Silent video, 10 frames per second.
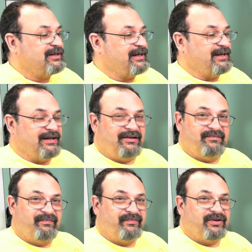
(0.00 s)

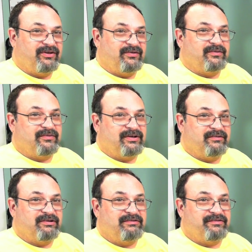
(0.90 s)
and you
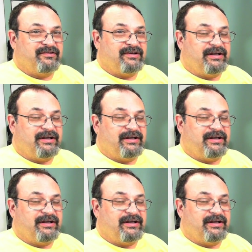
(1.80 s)
can refill,